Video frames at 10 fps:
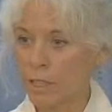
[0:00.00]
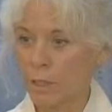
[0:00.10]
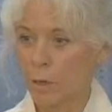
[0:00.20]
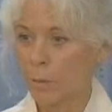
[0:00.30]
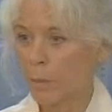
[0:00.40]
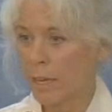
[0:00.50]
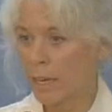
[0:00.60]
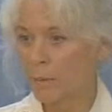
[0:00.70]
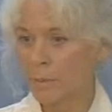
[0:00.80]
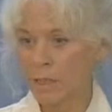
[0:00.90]
no
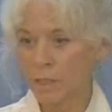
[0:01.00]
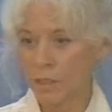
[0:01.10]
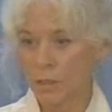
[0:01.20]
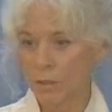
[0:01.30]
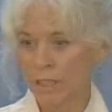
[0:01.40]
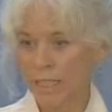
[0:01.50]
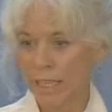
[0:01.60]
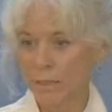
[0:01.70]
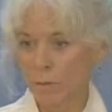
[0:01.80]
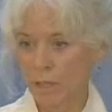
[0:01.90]
matter how much you
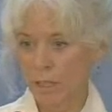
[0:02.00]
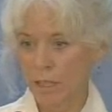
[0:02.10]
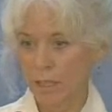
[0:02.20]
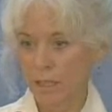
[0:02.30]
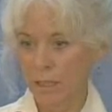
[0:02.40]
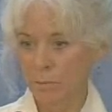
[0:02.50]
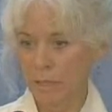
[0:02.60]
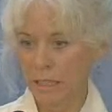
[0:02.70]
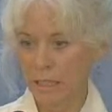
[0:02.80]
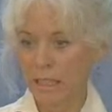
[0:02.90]
get what it is
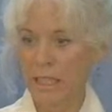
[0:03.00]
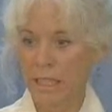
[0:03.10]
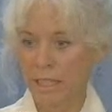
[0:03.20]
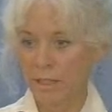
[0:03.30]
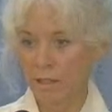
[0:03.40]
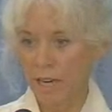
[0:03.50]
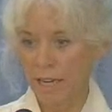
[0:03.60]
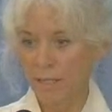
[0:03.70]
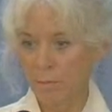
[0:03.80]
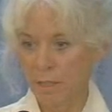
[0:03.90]
being said or
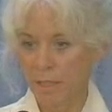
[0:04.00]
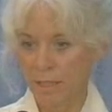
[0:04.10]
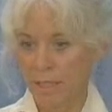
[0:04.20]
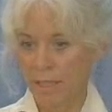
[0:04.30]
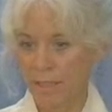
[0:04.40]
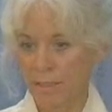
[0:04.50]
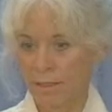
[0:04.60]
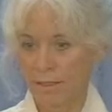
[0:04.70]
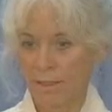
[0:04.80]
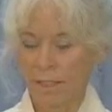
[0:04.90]
has been said,
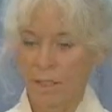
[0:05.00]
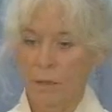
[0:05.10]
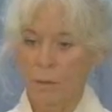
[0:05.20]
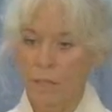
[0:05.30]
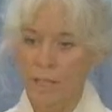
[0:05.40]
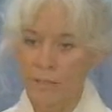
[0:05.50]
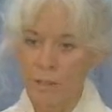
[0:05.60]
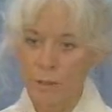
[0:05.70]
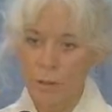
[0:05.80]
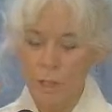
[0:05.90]

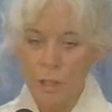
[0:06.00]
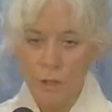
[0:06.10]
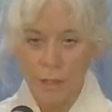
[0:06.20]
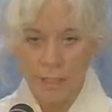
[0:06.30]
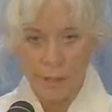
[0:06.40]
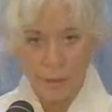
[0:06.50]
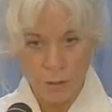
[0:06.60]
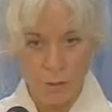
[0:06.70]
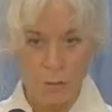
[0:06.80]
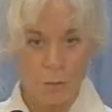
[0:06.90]
whatever you try to
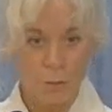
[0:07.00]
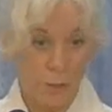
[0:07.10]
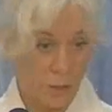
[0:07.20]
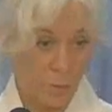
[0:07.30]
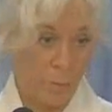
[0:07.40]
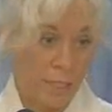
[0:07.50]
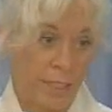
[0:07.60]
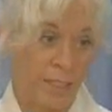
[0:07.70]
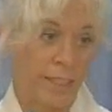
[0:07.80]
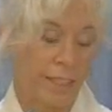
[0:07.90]
do, which is
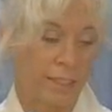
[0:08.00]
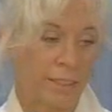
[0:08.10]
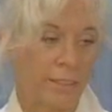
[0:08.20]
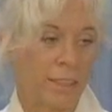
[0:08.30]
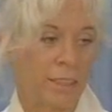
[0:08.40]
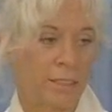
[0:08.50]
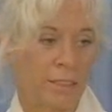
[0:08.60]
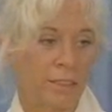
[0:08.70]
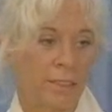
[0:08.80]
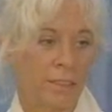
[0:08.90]
mind activity,
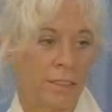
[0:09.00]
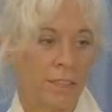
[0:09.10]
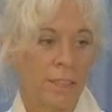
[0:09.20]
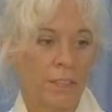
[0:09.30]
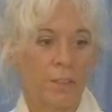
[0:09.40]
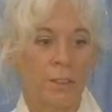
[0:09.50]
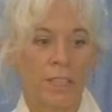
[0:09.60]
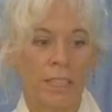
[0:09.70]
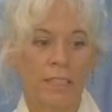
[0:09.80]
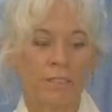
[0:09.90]
you
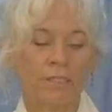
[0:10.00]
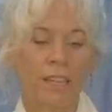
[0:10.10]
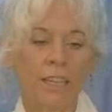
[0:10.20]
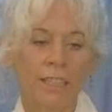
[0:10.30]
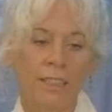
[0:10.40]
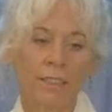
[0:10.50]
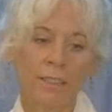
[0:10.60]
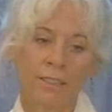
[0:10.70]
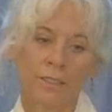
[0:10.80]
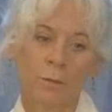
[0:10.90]
cannot
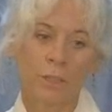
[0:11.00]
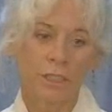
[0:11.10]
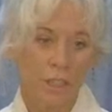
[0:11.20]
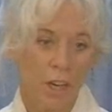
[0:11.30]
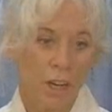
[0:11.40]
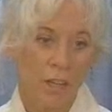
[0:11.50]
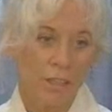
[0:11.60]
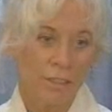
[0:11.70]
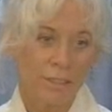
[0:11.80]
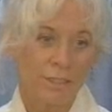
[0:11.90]
find what is
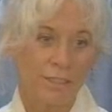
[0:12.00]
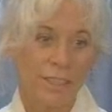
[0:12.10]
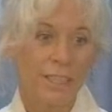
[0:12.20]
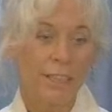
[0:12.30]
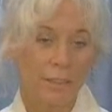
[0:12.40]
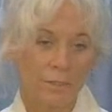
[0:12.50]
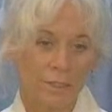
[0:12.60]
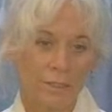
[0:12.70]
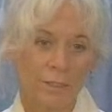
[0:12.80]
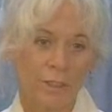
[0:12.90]
called
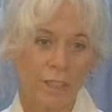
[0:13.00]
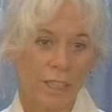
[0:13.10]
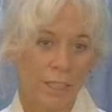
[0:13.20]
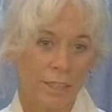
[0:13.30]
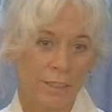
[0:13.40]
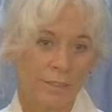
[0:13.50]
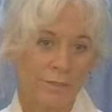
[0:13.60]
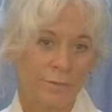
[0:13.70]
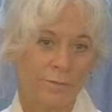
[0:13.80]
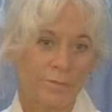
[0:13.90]
self or God
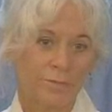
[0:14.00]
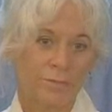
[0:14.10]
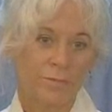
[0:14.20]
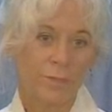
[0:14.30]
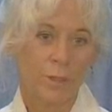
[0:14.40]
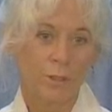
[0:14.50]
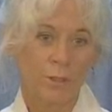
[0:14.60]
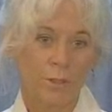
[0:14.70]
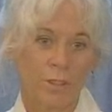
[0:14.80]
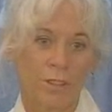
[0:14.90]
or
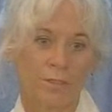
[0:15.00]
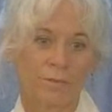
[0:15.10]
truth.